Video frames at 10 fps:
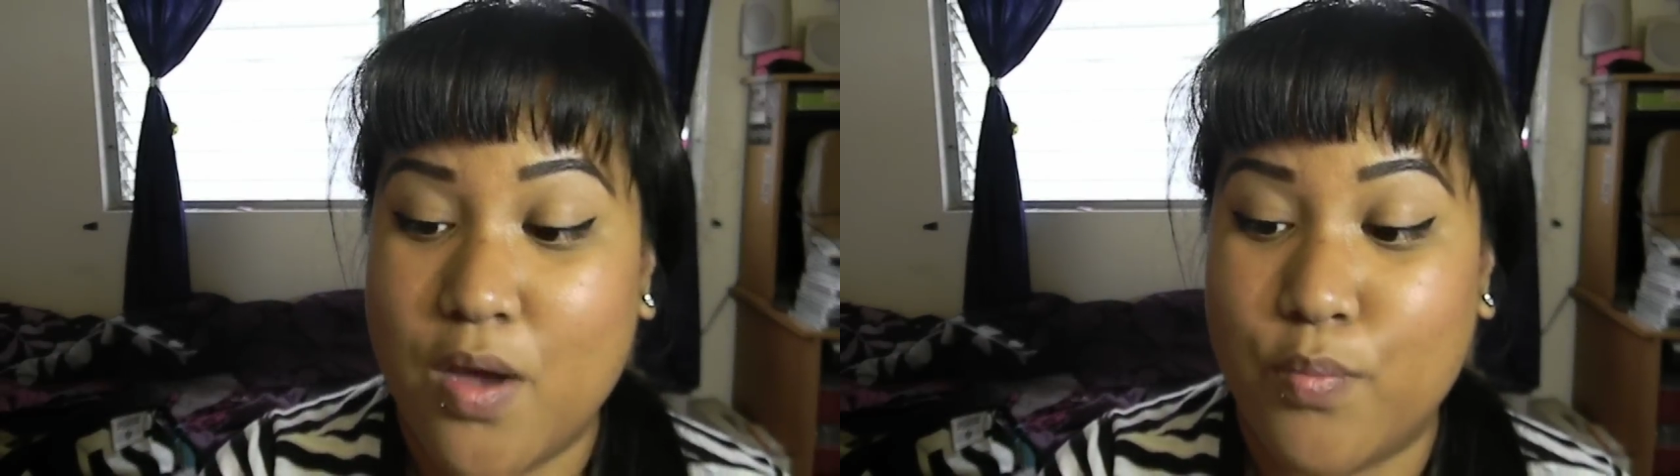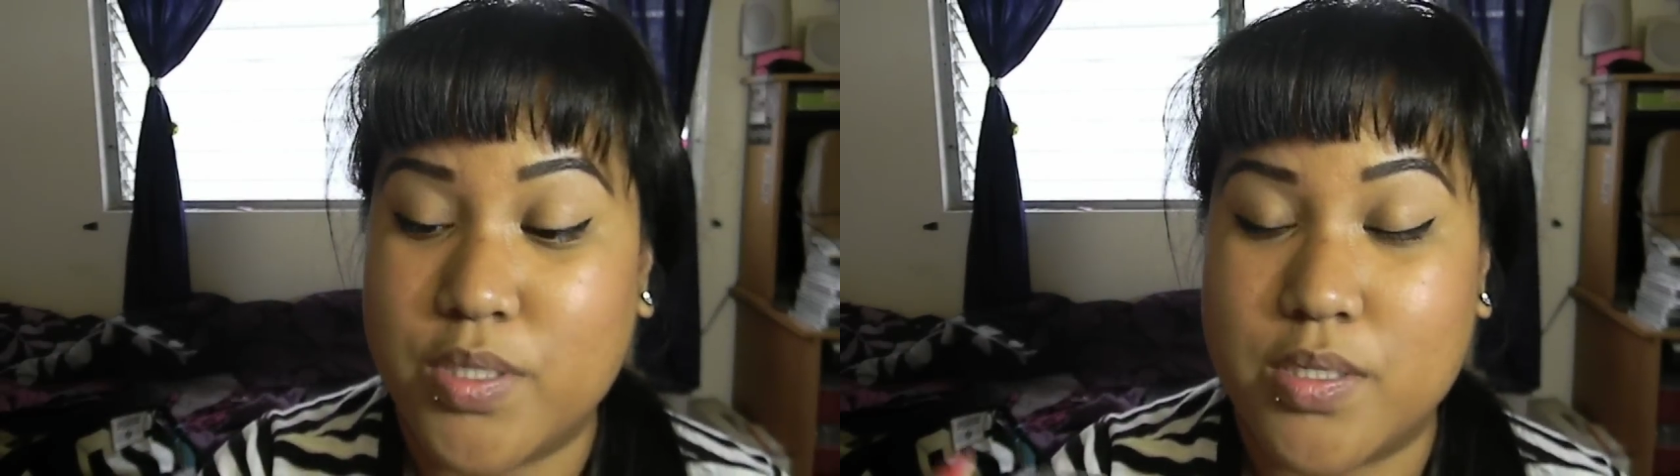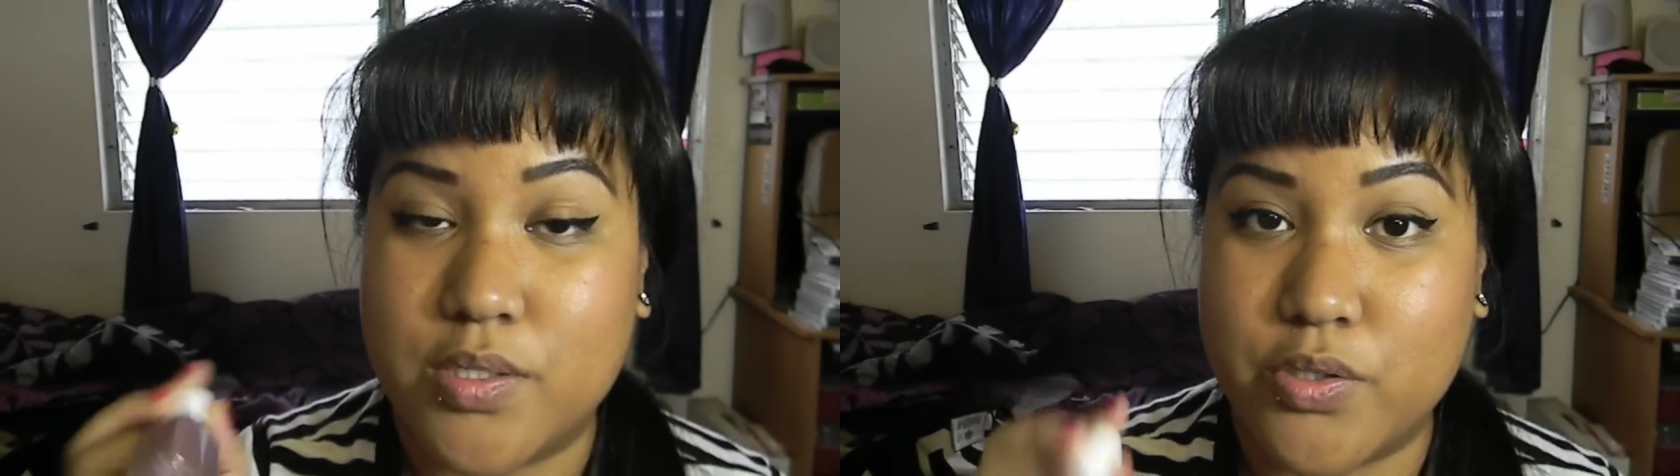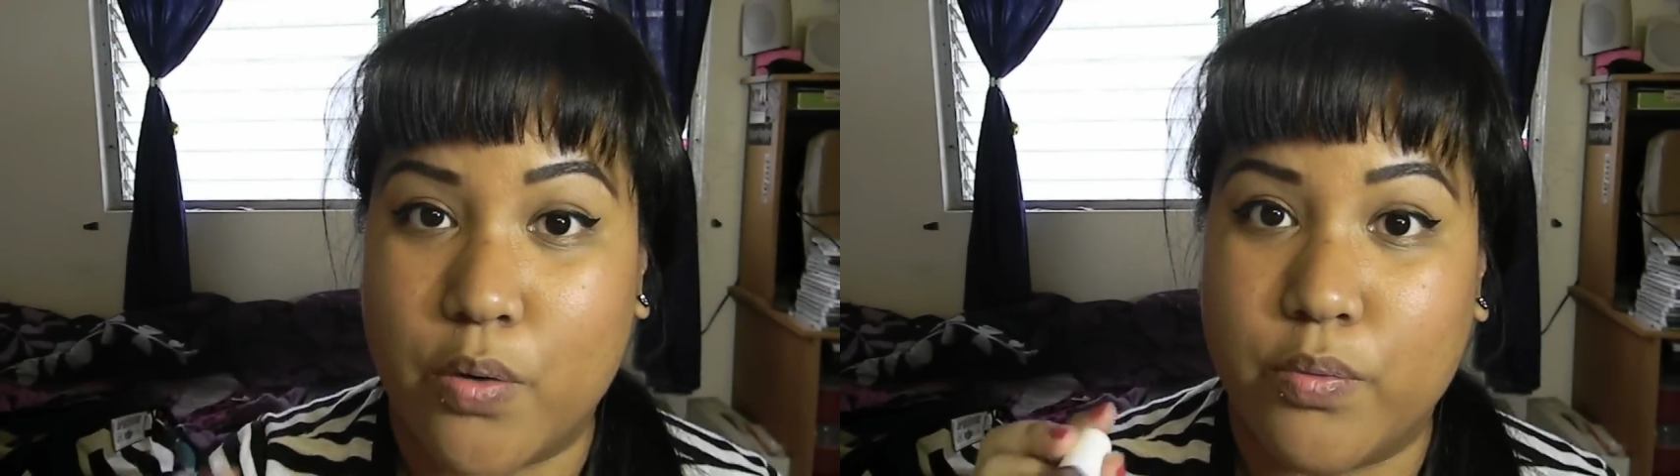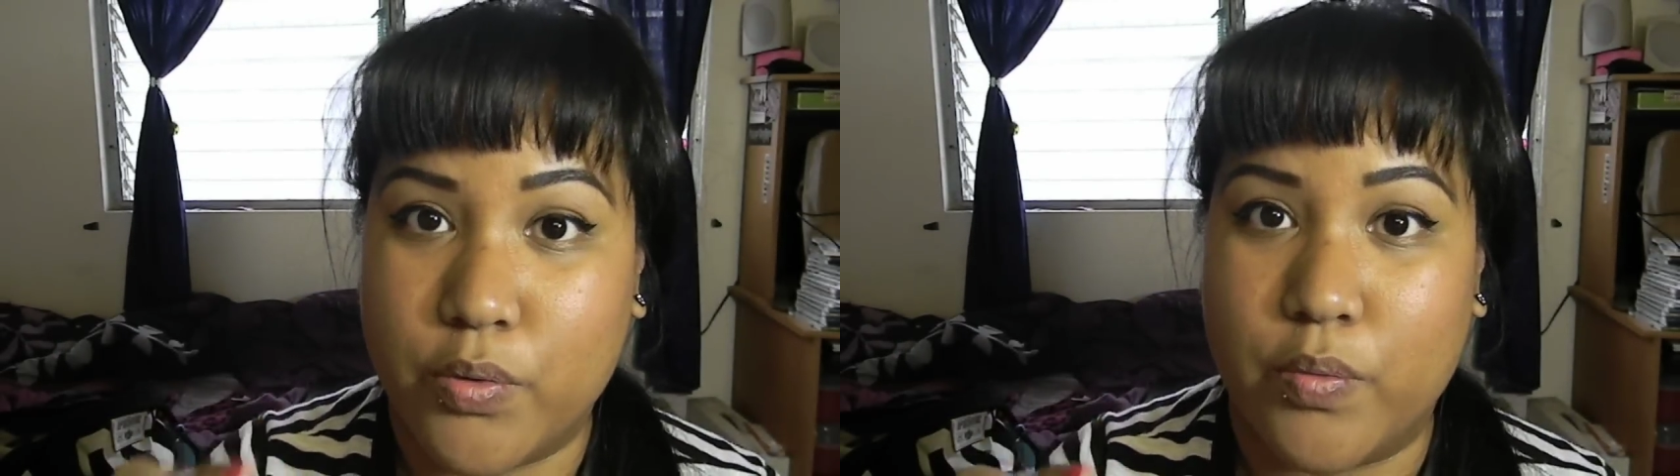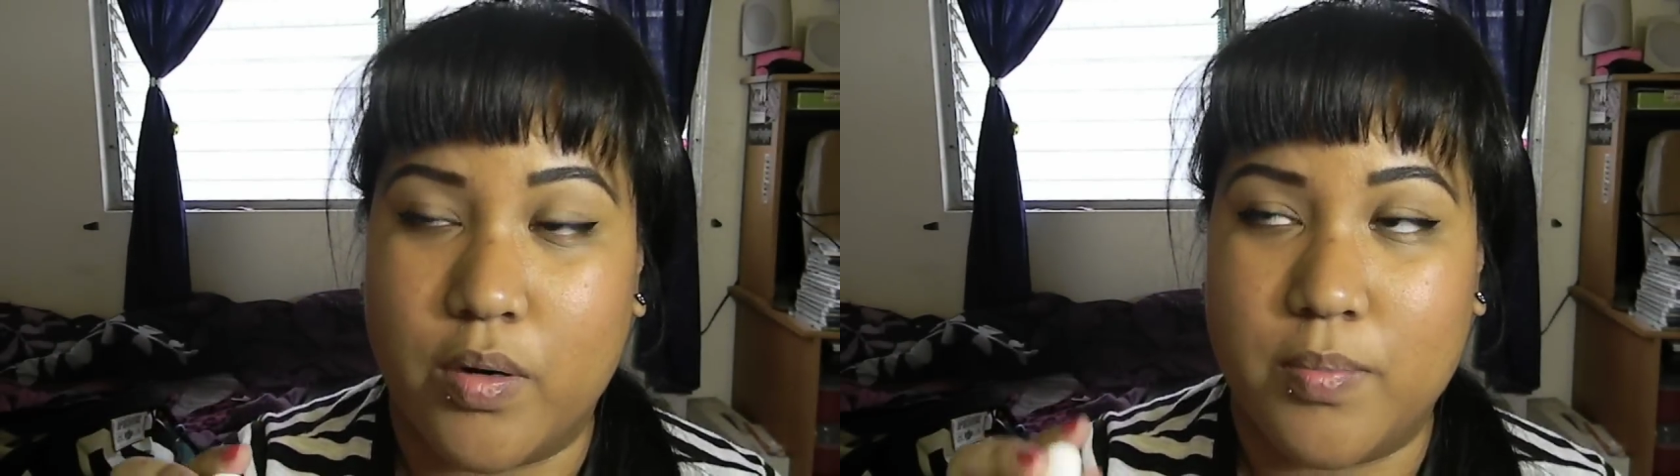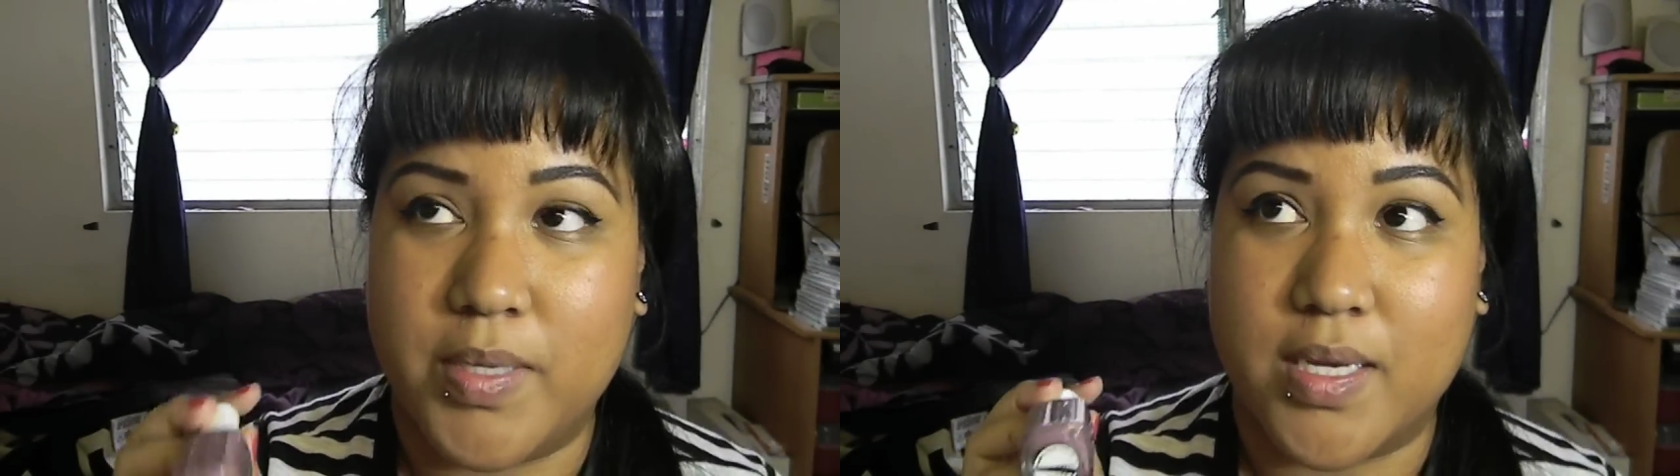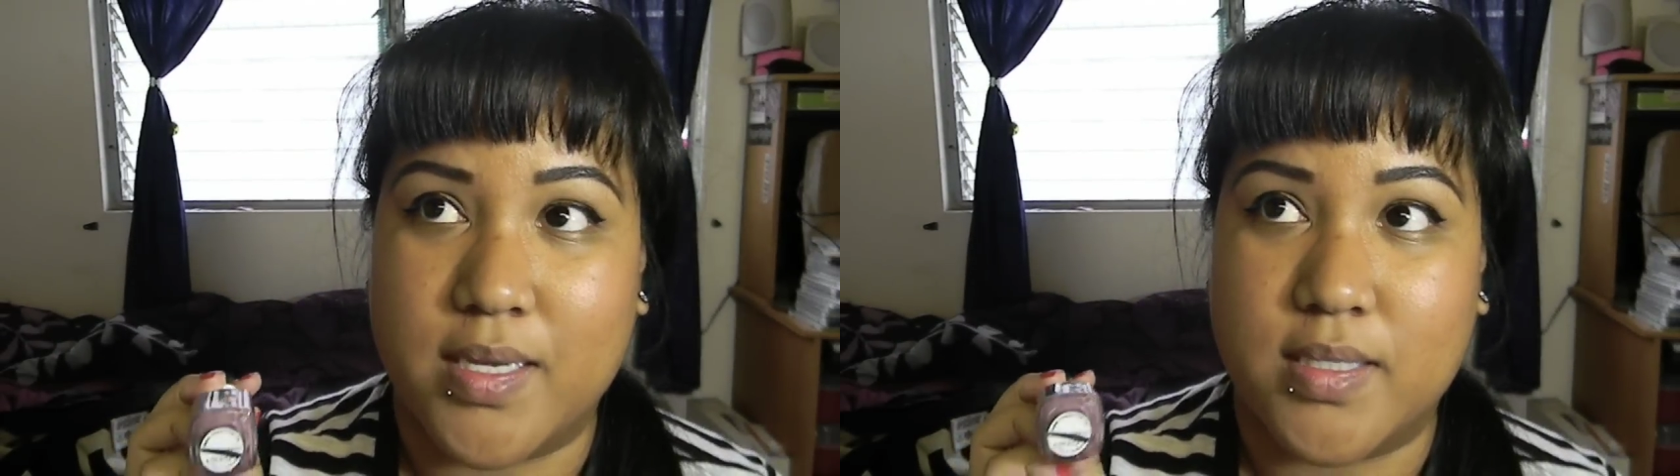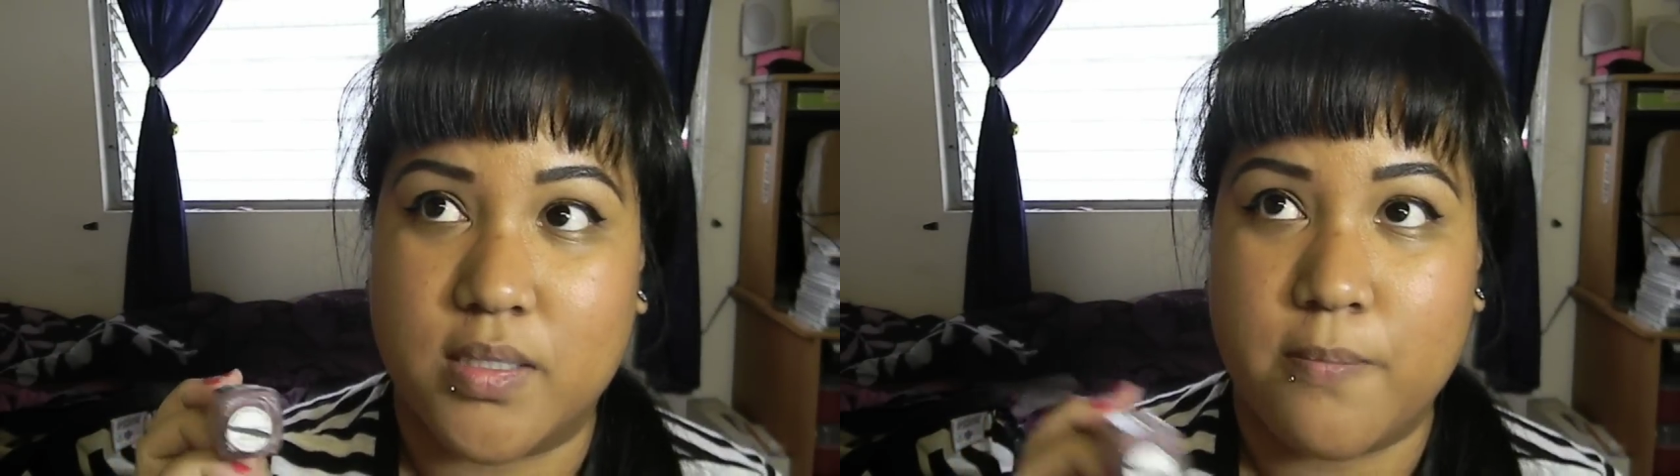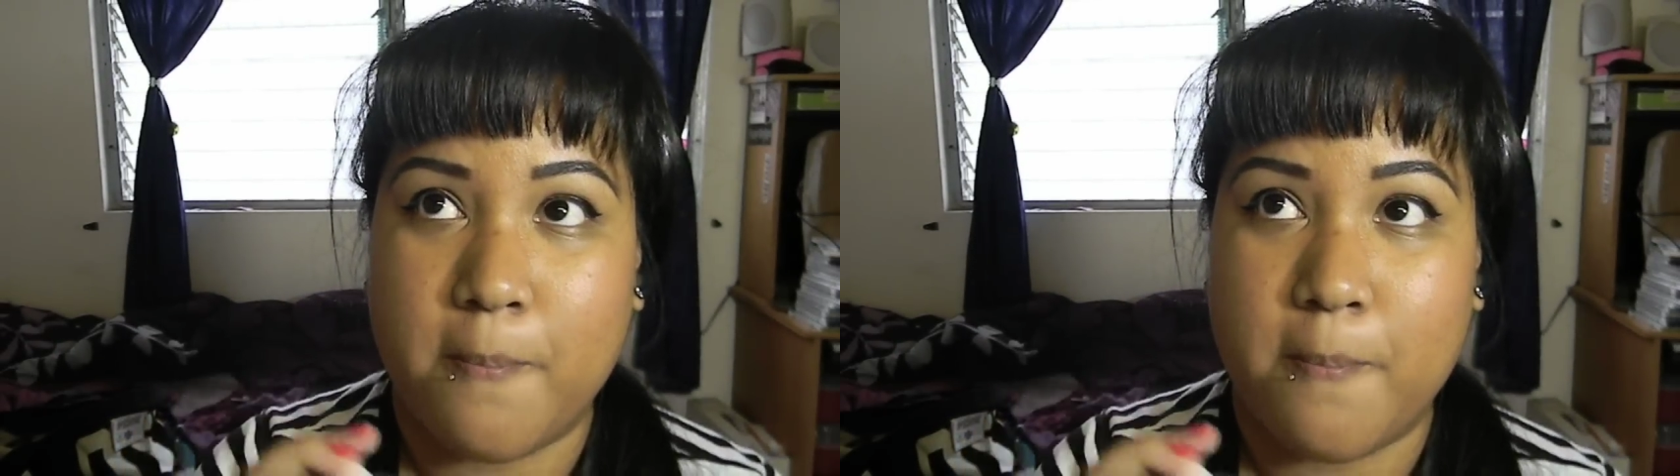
which is so cool because